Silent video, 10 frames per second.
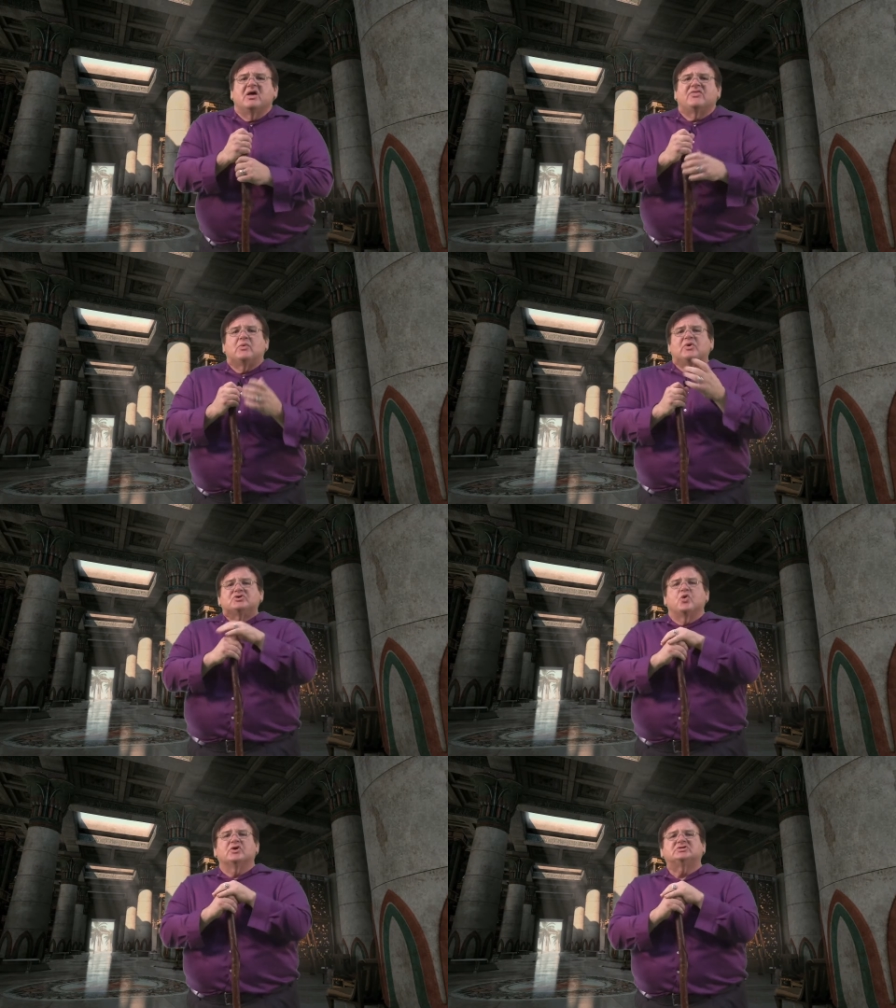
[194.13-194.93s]
then
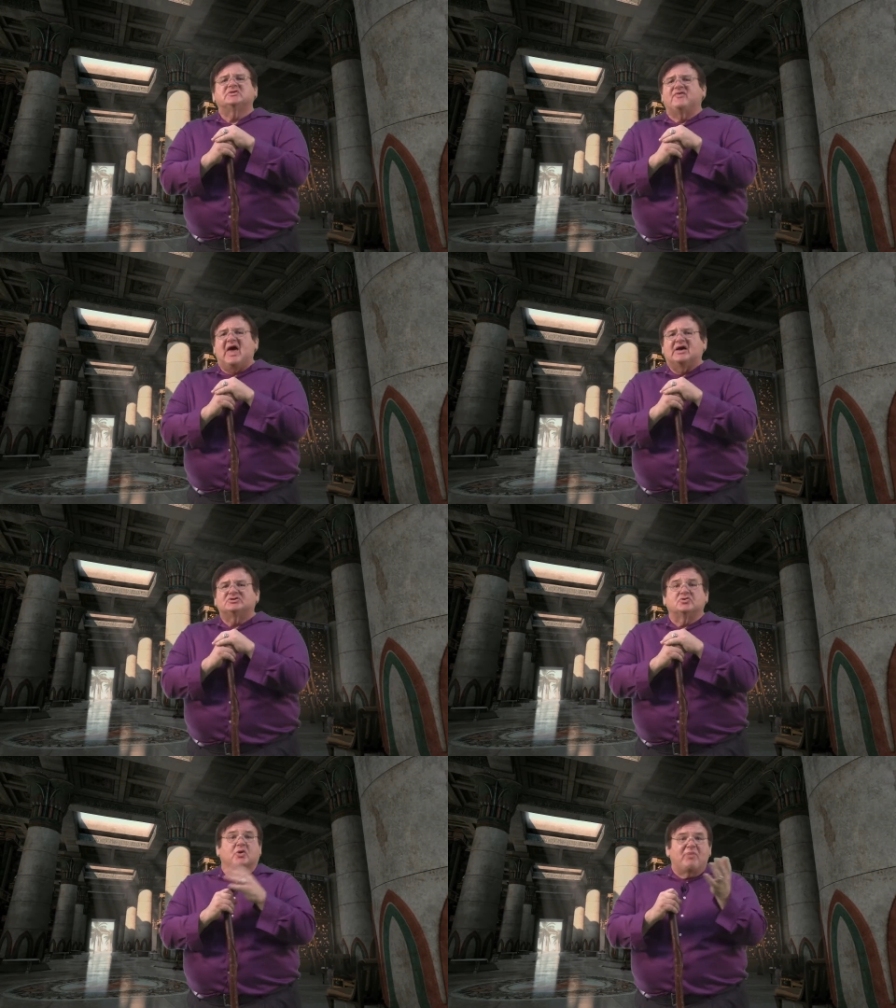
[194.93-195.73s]
which courses of
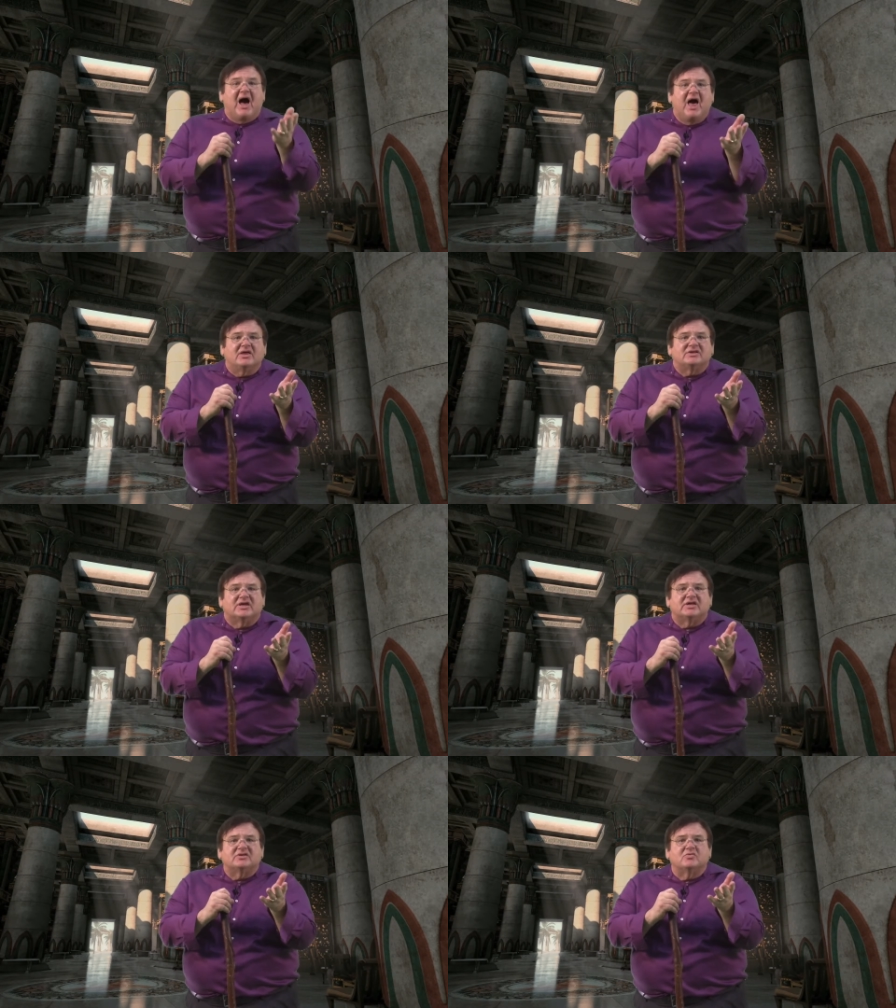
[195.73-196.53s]
action or
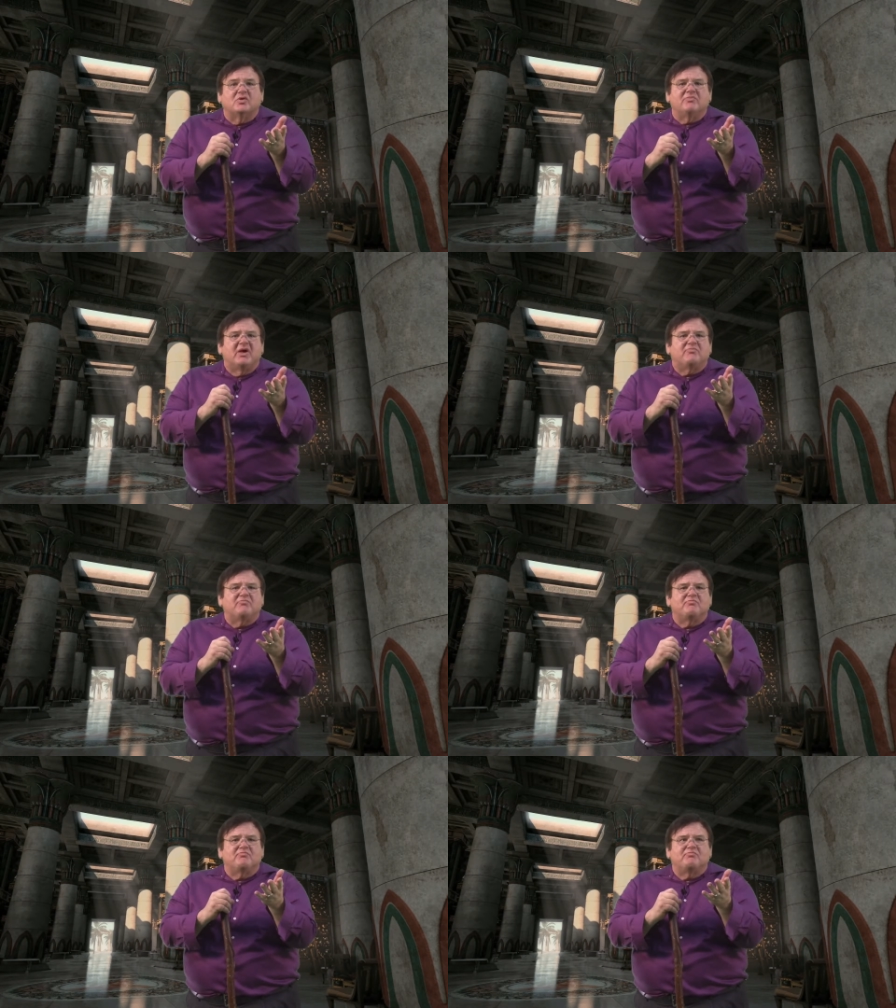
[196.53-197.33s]
policies will make
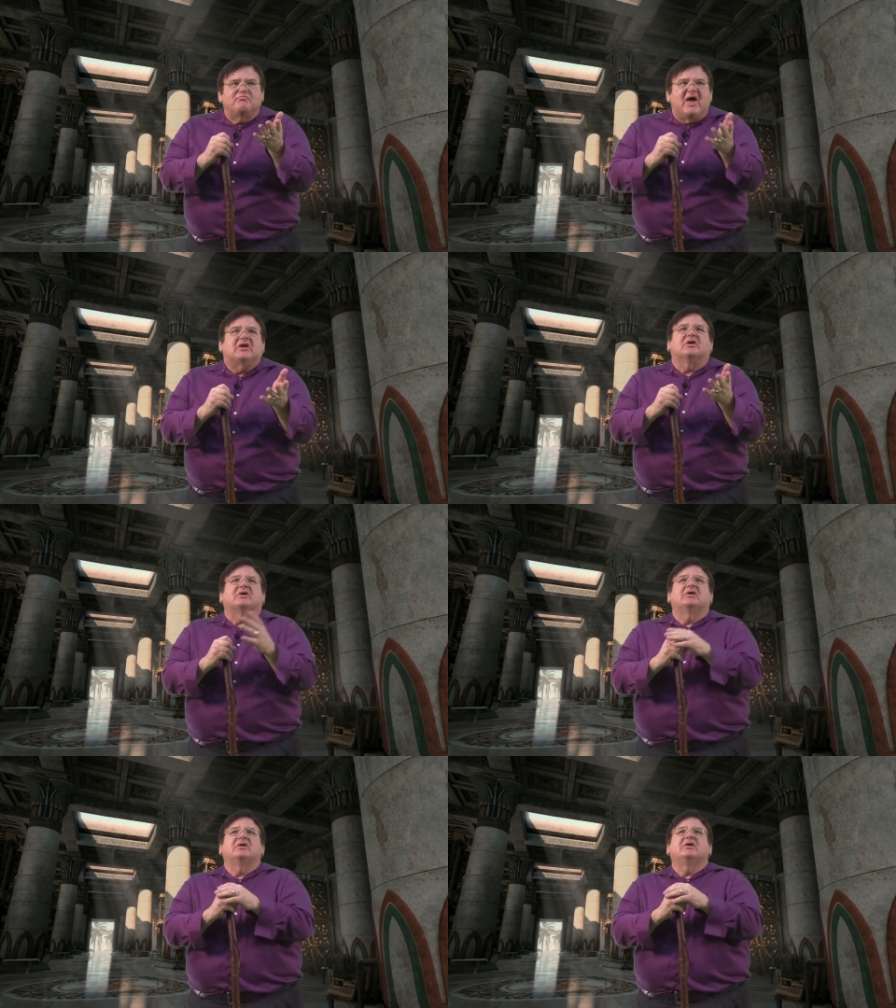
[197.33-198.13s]

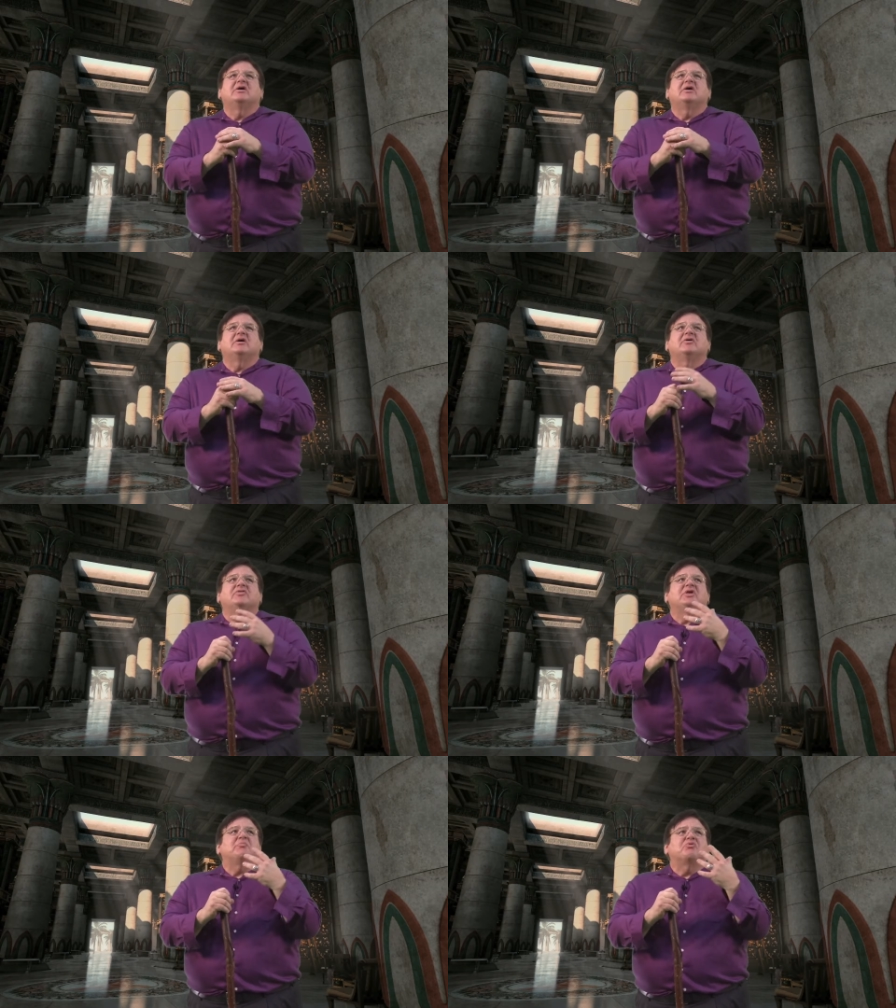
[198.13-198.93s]
better
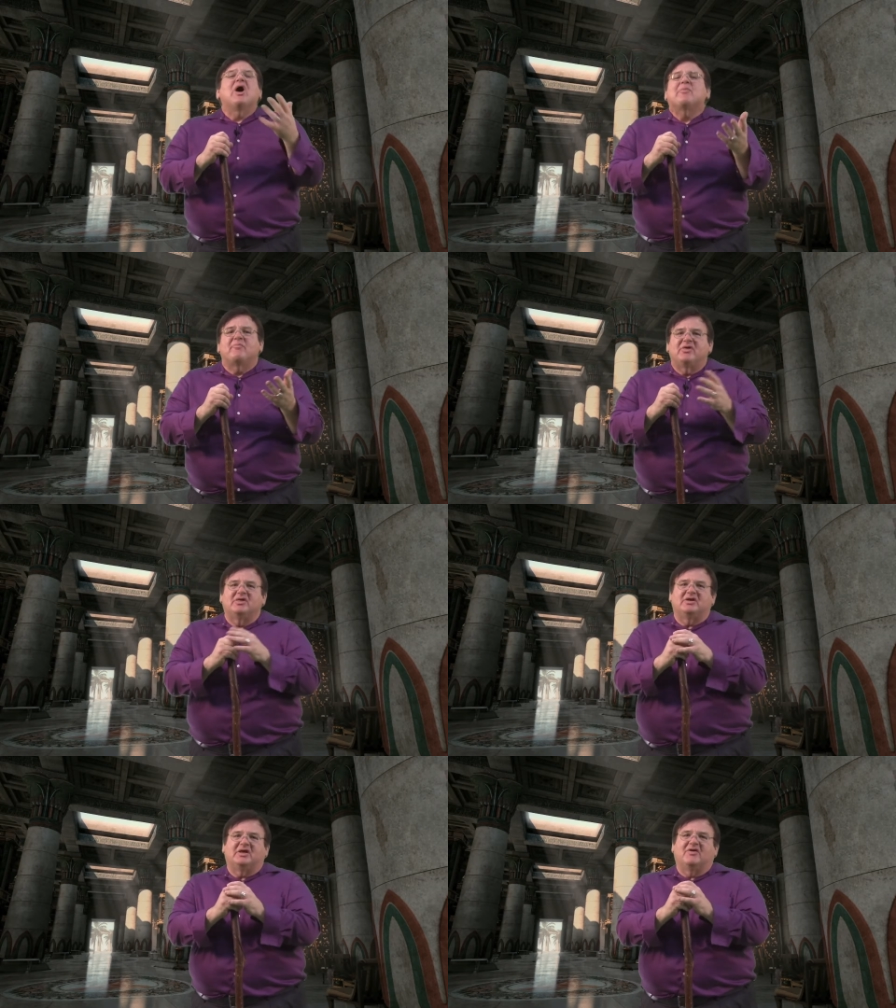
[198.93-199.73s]
the
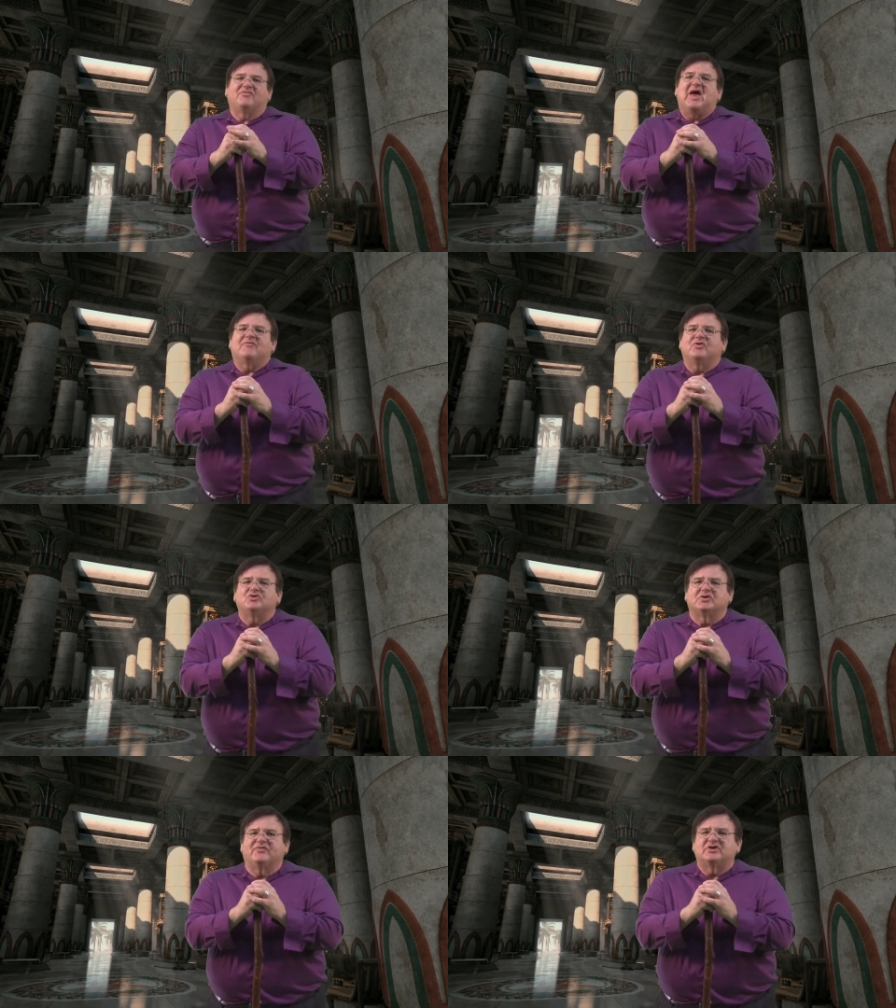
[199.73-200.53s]
probability of that
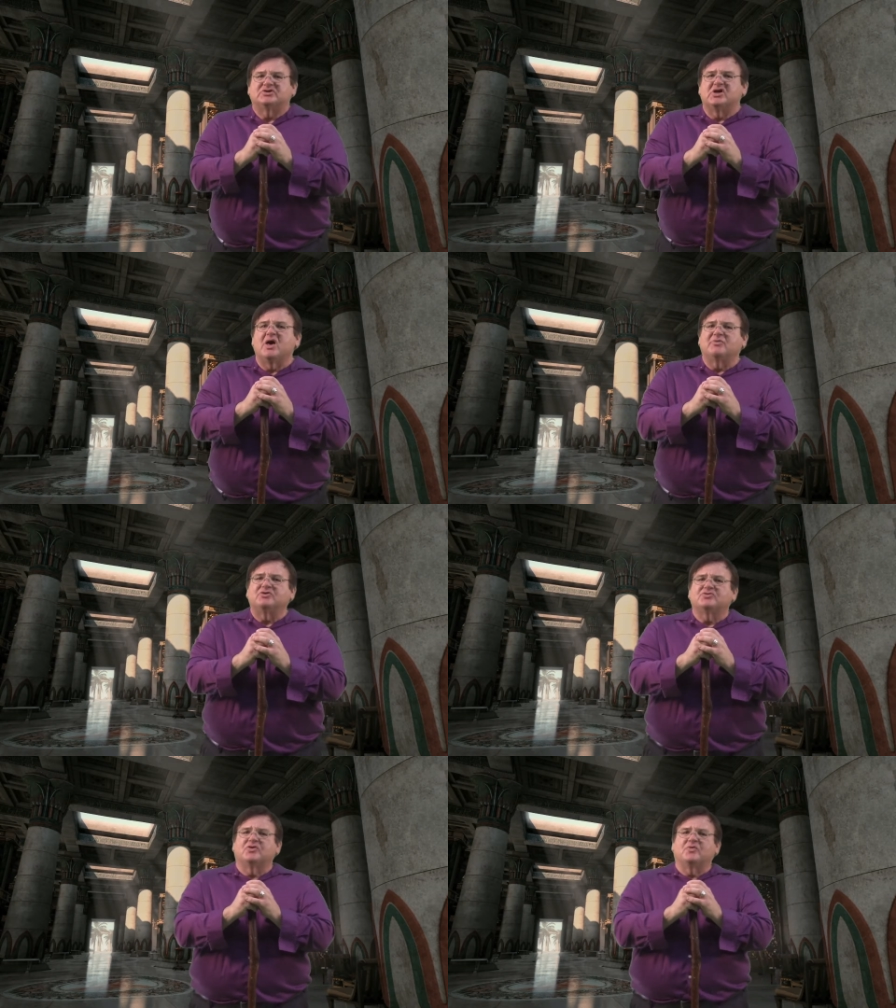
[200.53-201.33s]
future vision coming
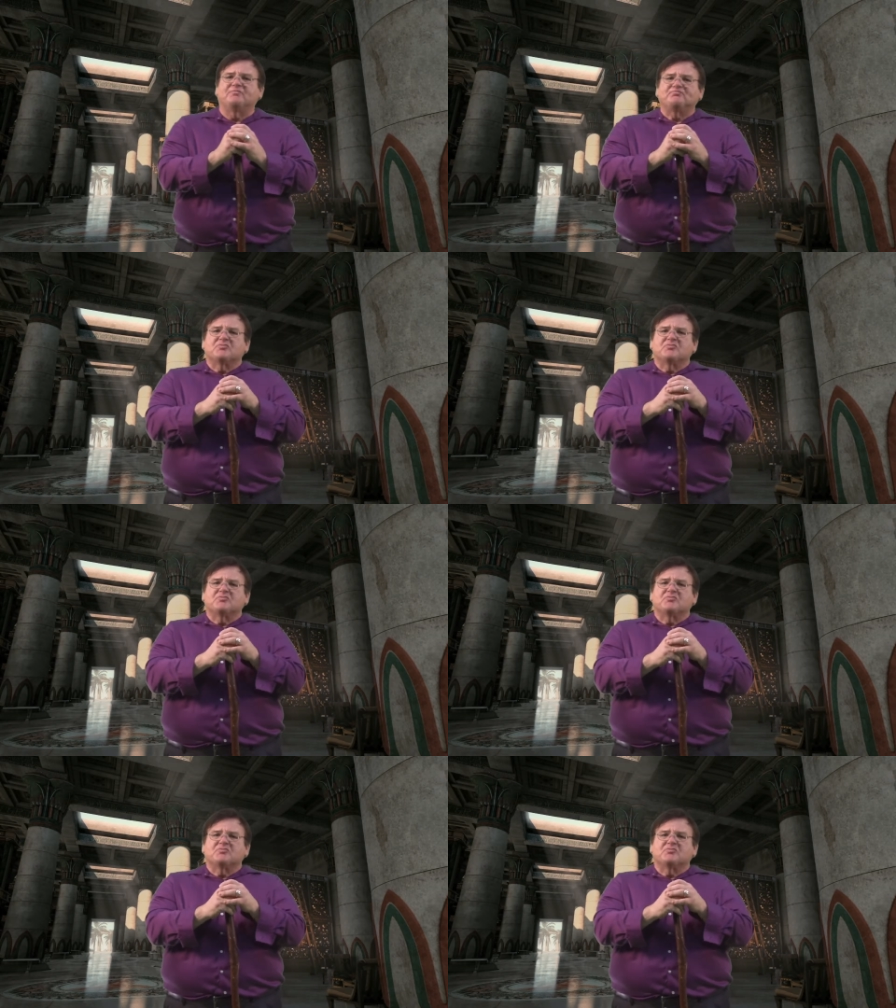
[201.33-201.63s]
true.